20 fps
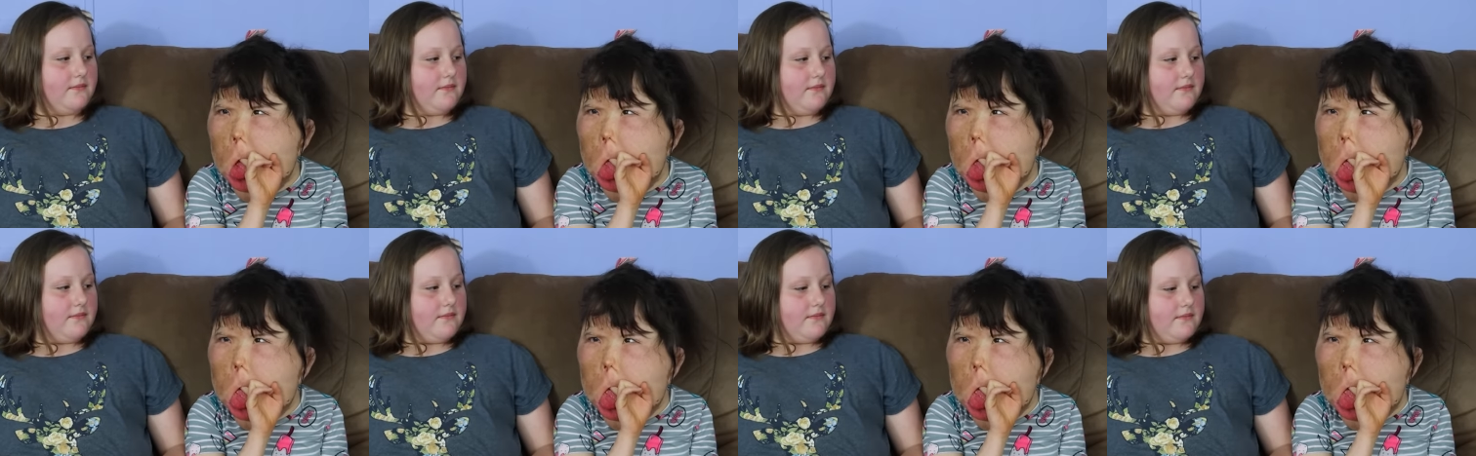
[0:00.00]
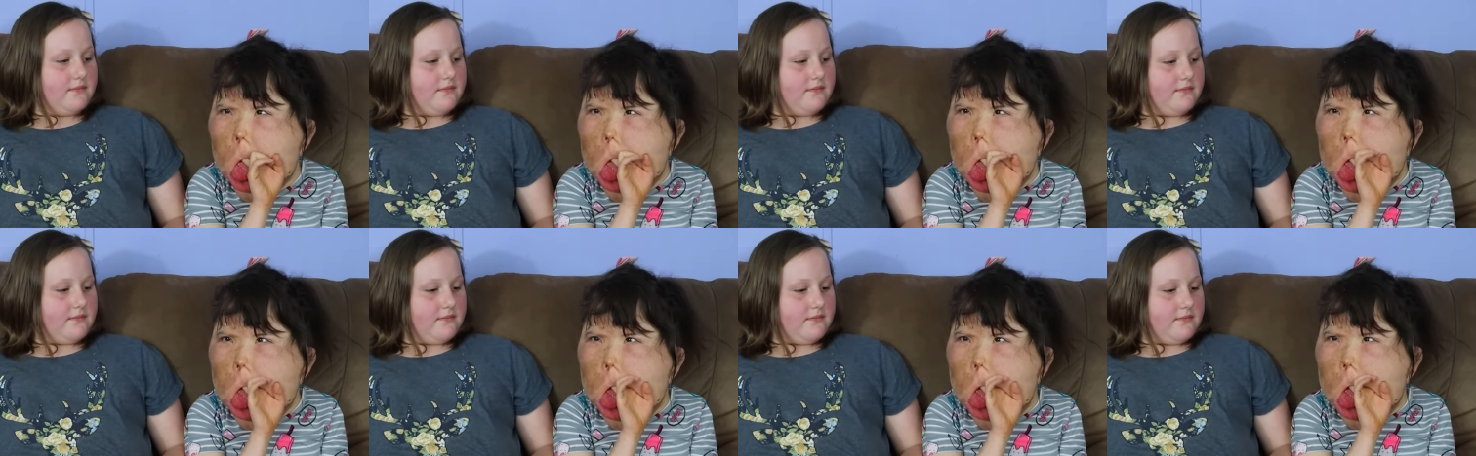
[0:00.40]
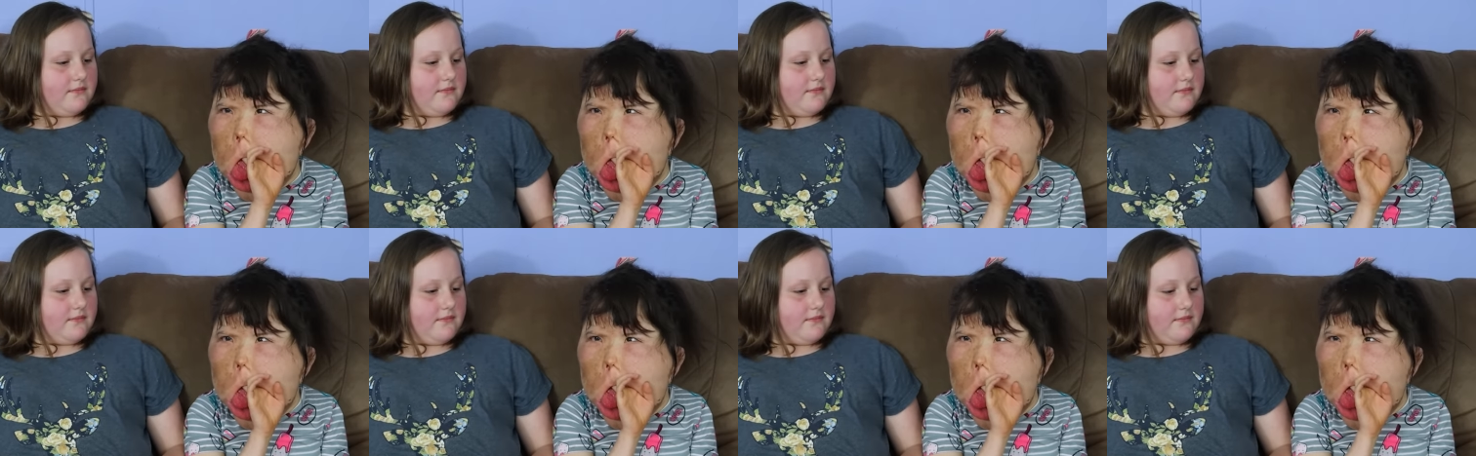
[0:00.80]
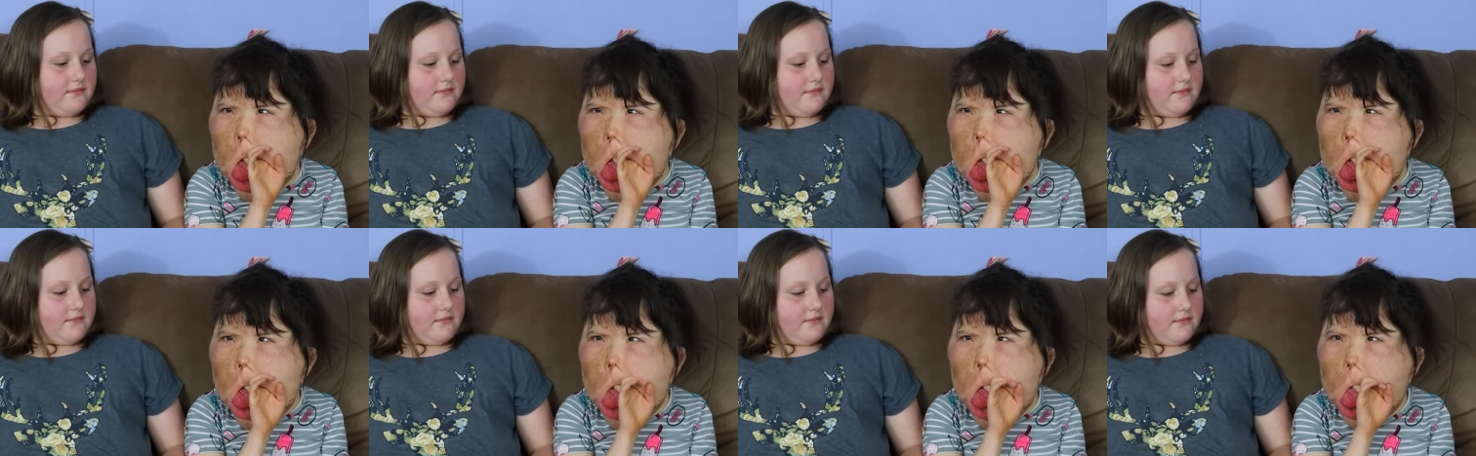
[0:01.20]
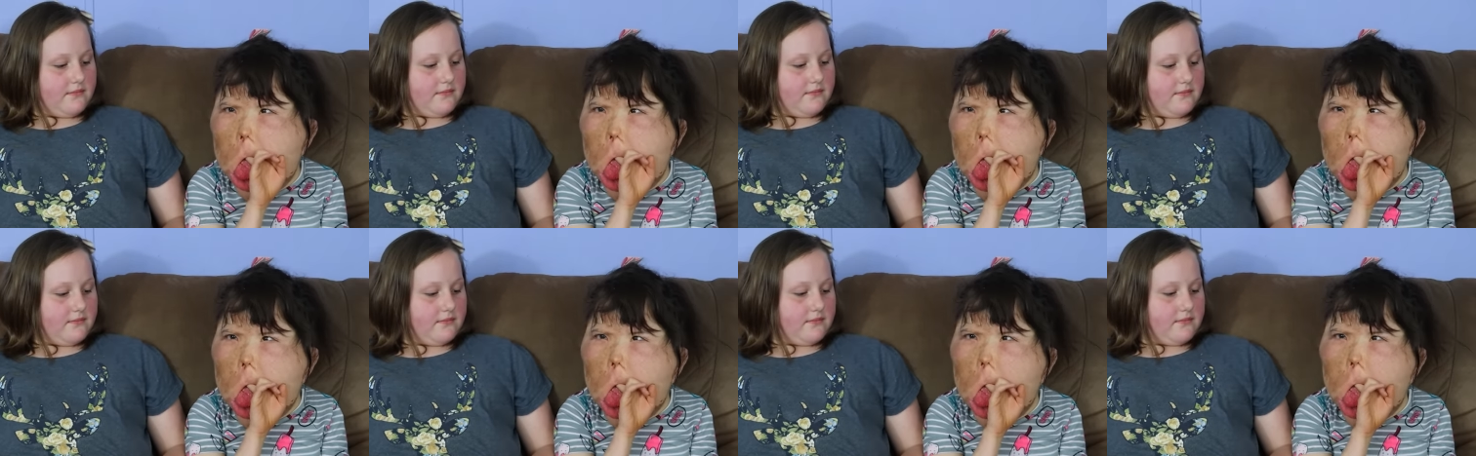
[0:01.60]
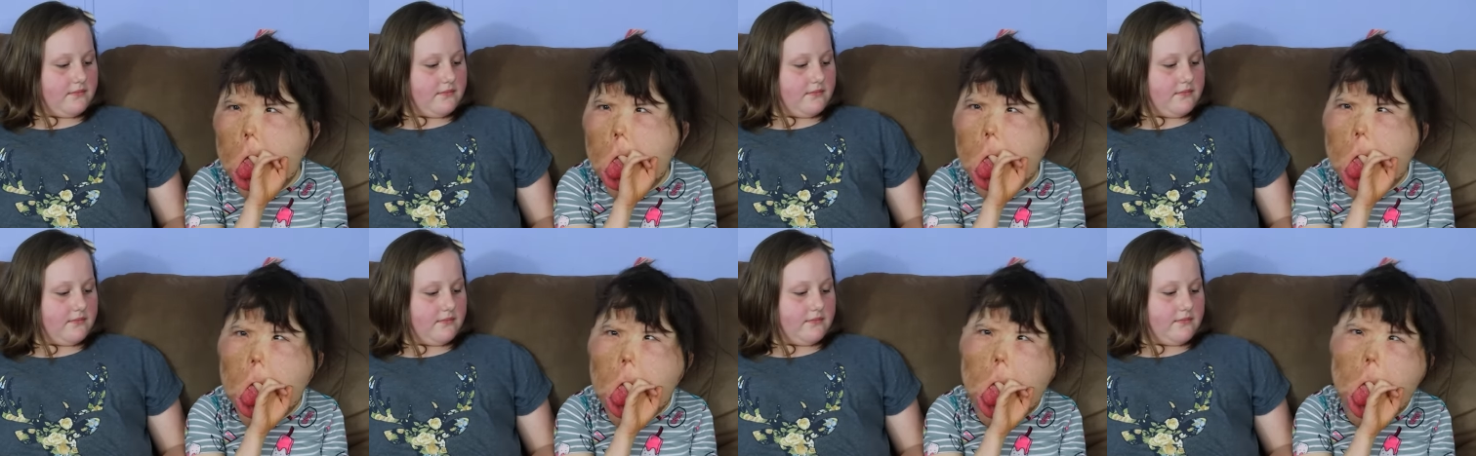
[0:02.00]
[no speech]